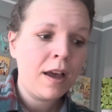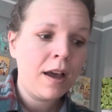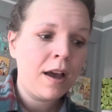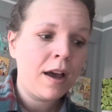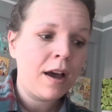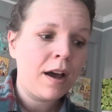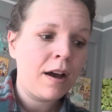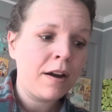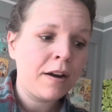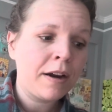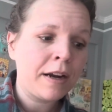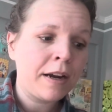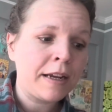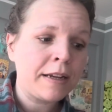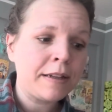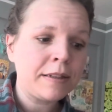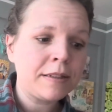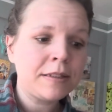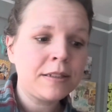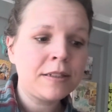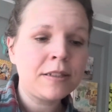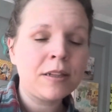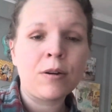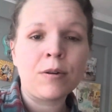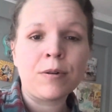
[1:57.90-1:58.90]
All right,
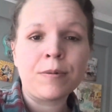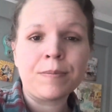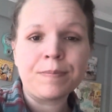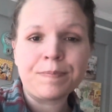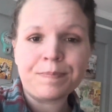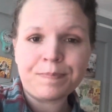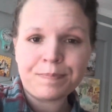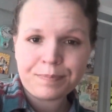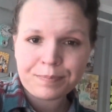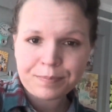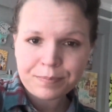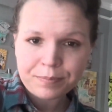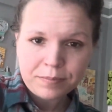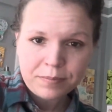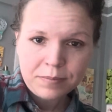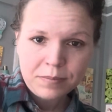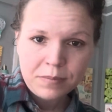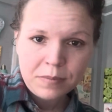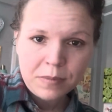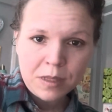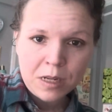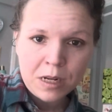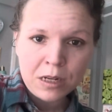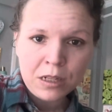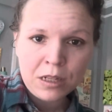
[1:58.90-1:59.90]
so
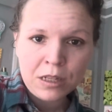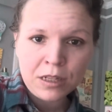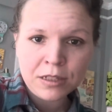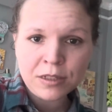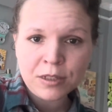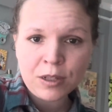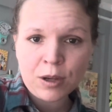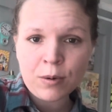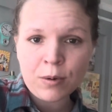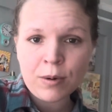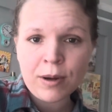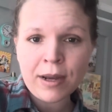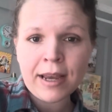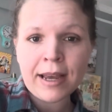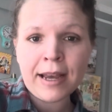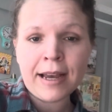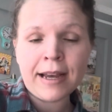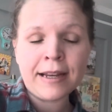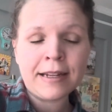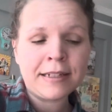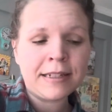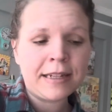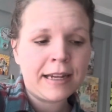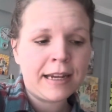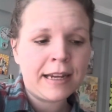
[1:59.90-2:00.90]
let's go
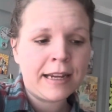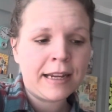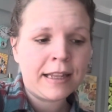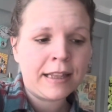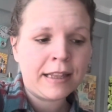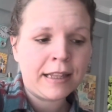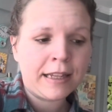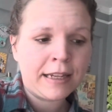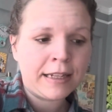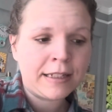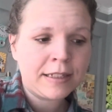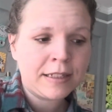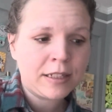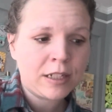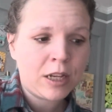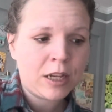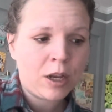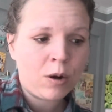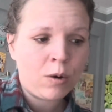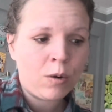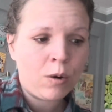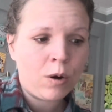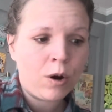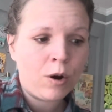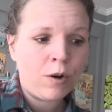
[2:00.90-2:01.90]
ahead and let's
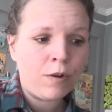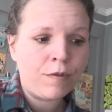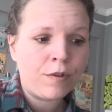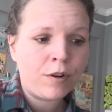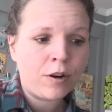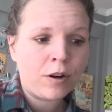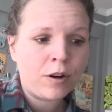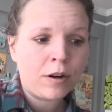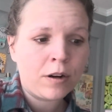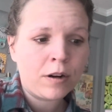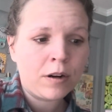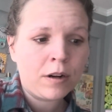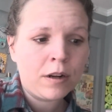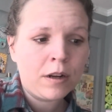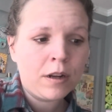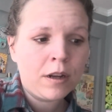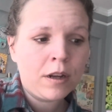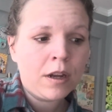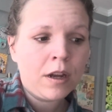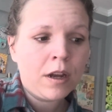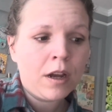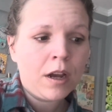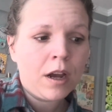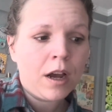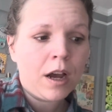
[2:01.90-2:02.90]
go over
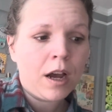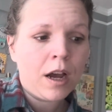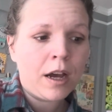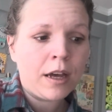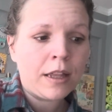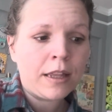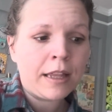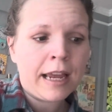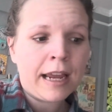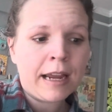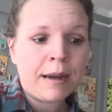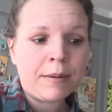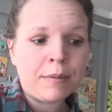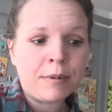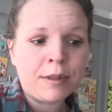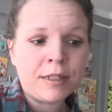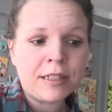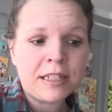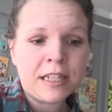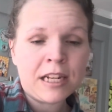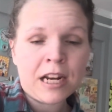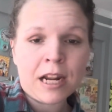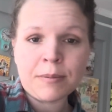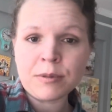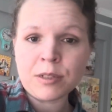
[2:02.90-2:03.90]
the Hamlet
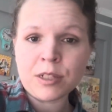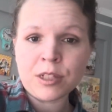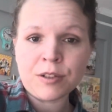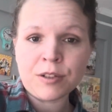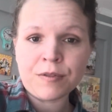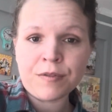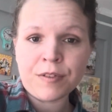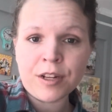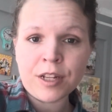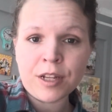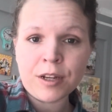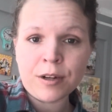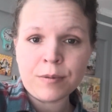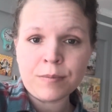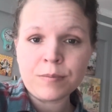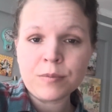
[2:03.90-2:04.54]
synopsis video.